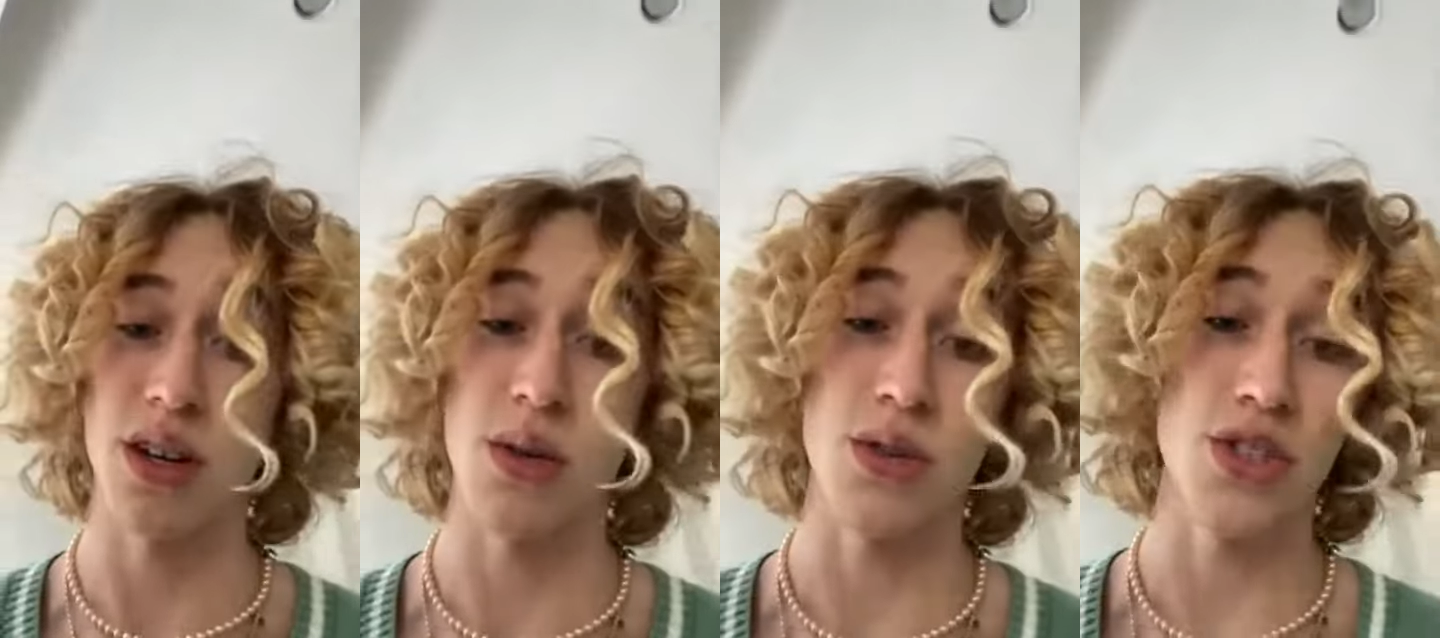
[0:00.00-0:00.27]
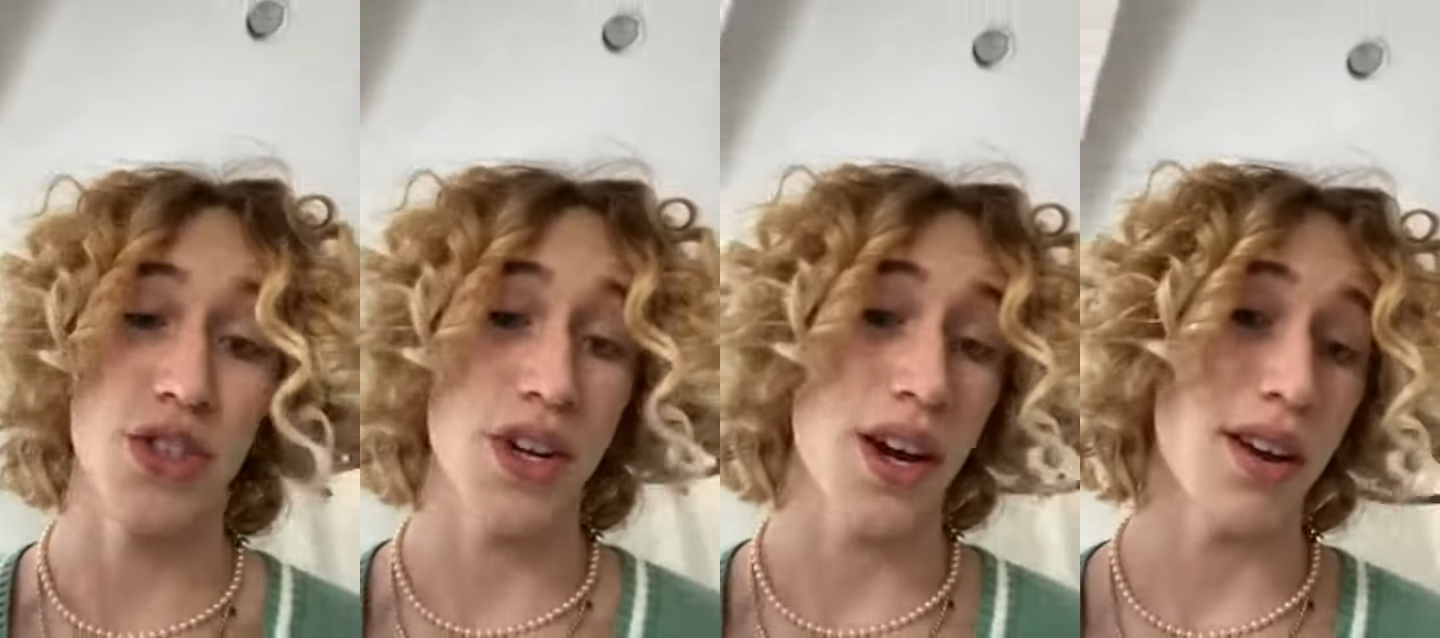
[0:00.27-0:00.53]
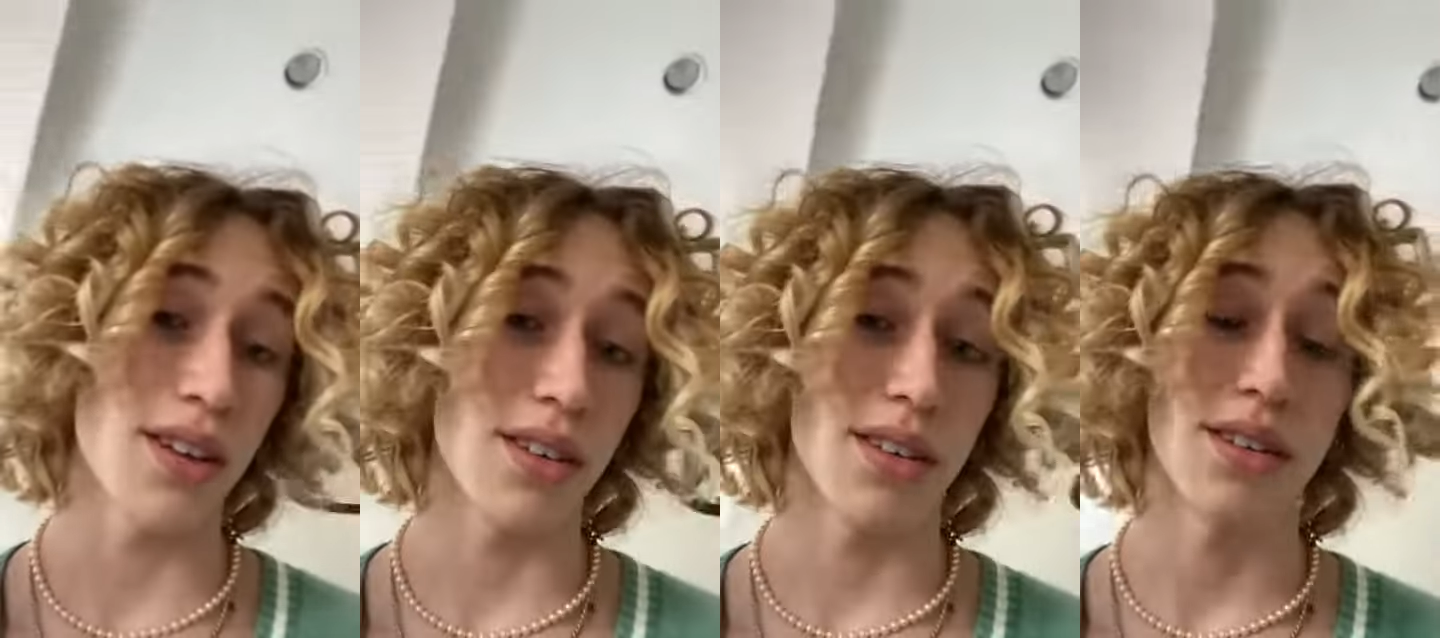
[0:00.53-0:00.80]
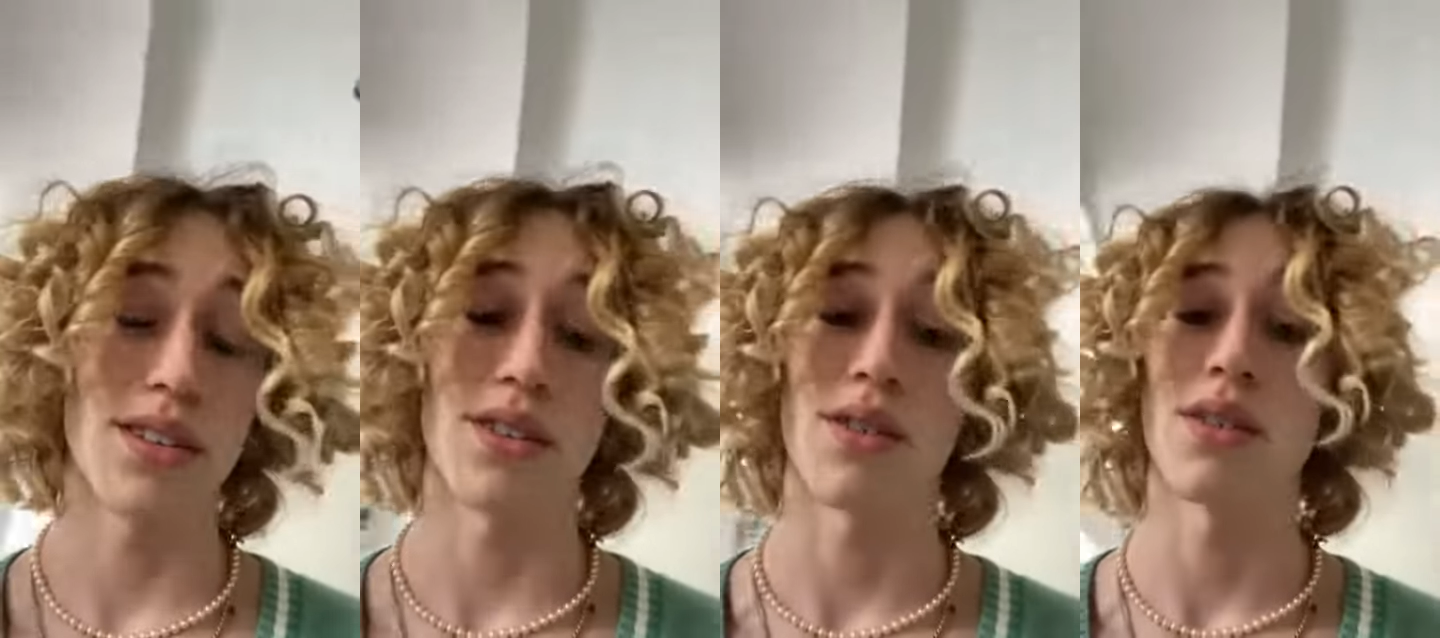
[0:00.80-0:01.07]
Go share on
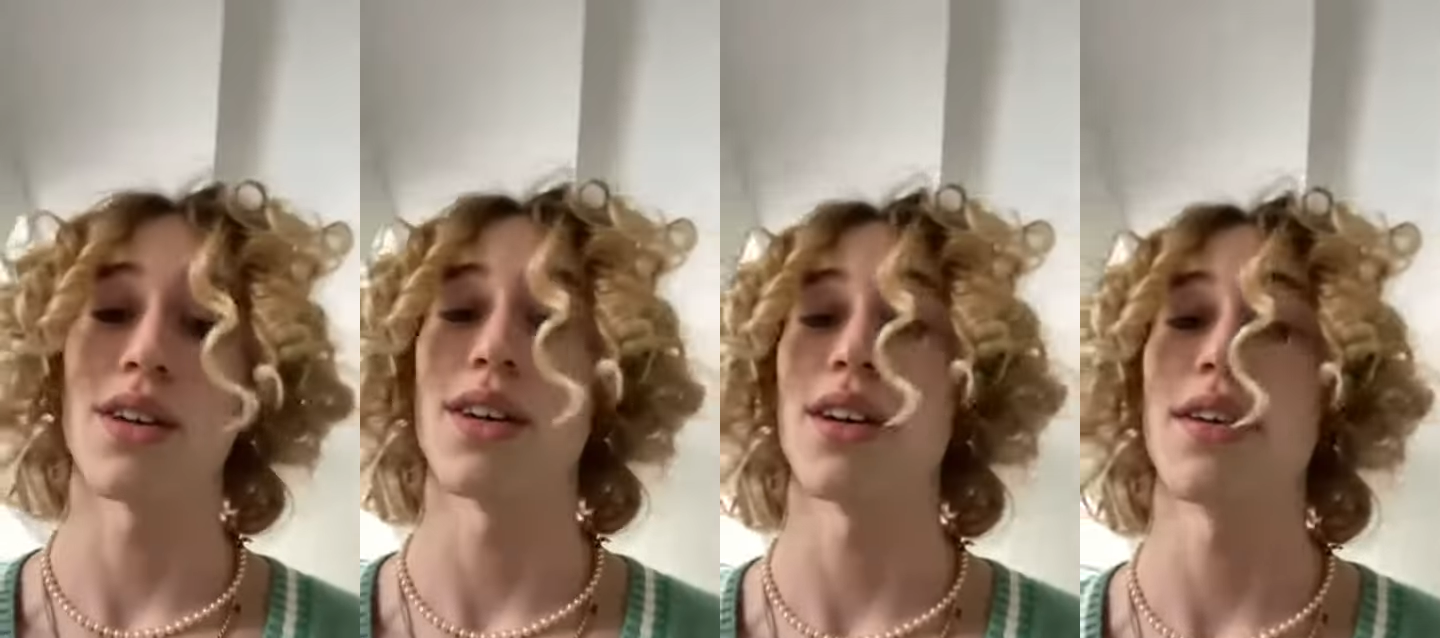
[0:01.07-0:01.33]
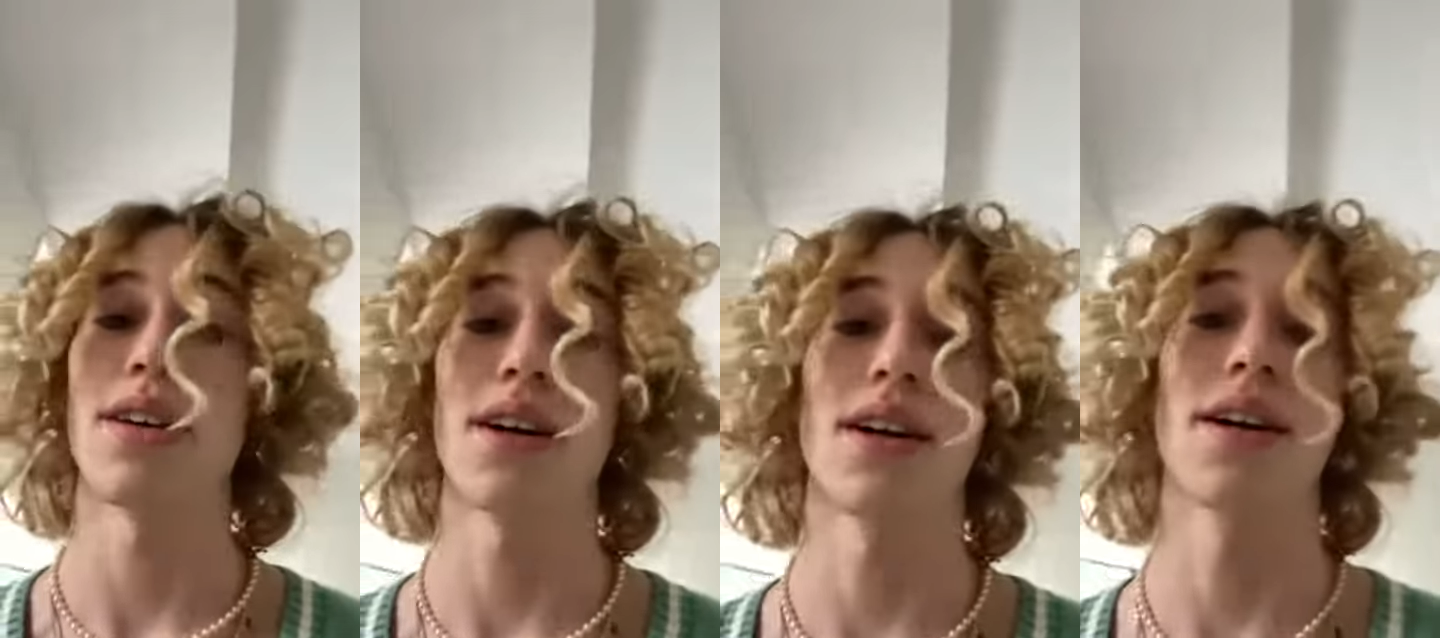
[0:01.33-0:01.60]
your story.